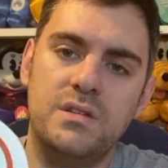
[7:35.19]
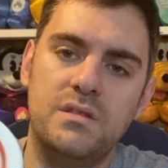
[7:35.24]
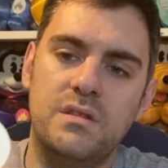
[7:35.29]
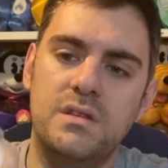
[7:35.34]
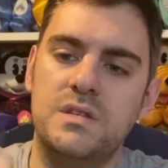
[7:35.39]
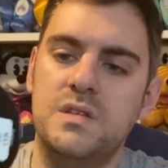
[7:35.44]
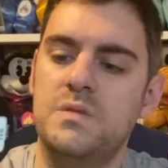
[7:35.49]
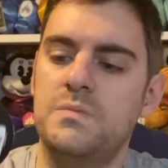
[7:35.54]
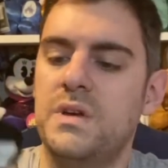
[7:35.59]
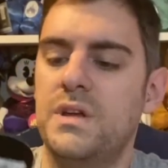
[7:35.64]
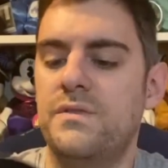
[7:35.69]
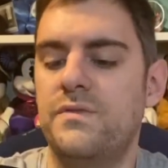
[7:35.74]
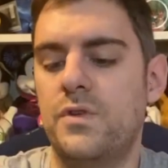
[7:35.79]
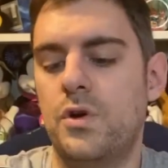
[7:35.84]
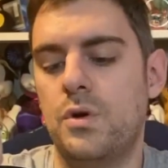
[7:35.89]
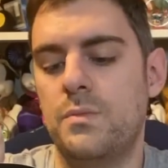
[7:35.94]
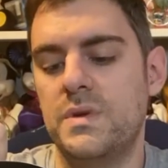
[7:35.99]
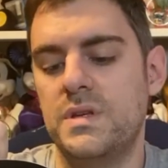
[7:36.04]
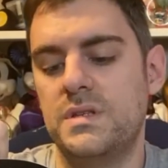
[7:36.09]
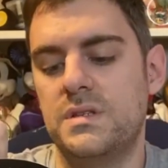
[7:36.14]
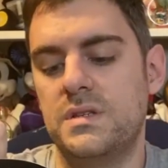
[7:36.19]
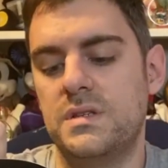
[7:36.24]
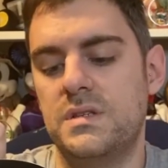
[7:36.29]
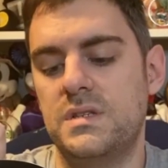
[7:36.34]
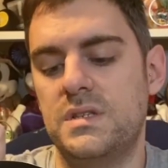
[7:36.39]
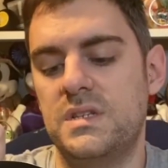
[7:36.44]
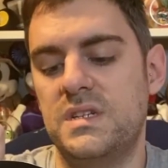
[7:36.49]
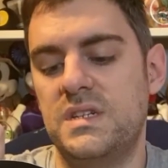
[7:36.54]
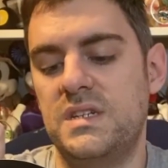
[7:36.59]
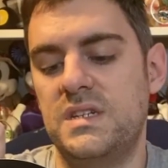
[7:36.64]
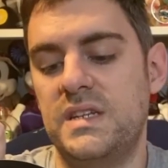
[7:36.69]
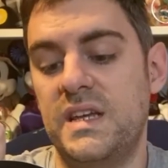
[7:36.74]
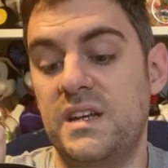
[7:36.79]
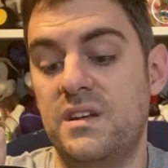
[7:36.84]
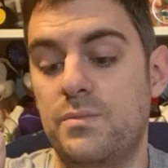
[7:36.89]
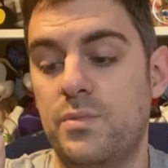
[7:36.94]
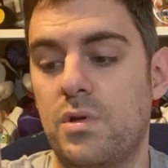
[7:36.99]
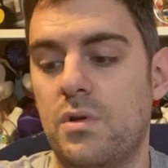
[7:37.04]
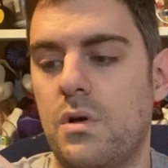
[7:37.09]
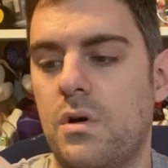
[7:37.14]
and this is made from
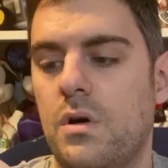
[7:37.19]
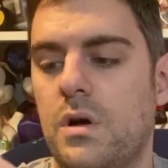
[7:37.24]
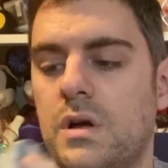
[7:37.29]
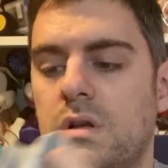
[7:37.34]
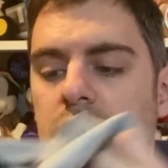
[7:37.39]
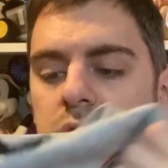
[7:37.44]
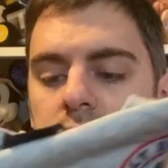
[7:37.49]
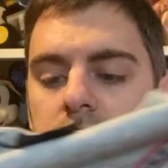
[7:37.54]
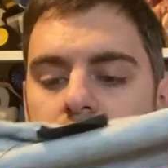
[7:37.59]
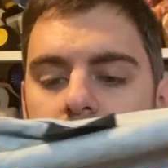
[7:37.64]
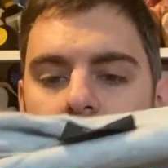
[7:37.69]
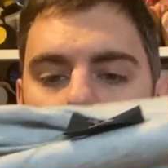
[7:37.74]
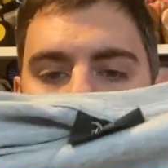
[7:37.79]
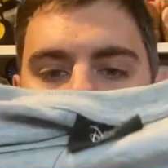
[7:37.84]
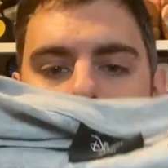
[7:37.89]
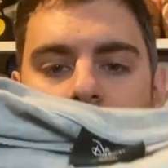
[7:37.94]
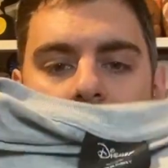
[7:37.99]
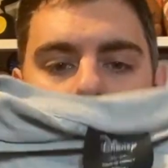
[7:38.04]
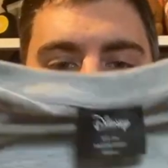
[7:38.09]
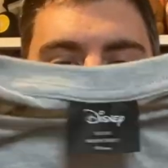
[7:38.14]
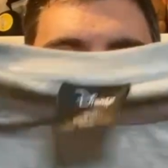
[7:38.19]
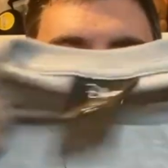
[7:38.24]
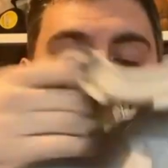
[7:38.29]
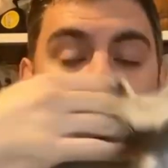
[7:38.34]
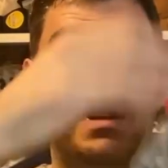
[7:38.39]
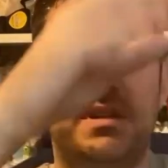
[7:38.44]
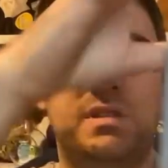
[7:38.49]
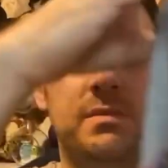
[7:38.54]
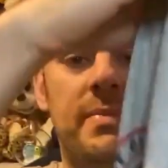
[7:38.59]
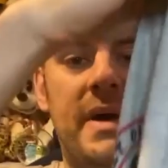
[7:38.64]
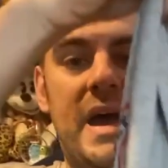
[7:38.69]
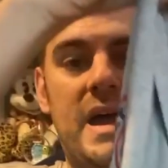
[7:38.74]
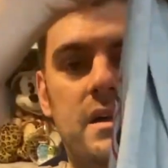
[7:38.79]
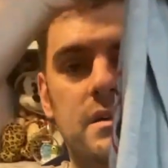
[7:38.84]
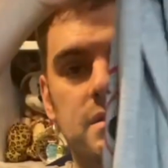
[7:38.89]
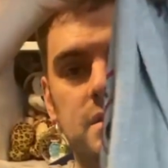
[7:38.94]
sustainable cotton, um, but it's the back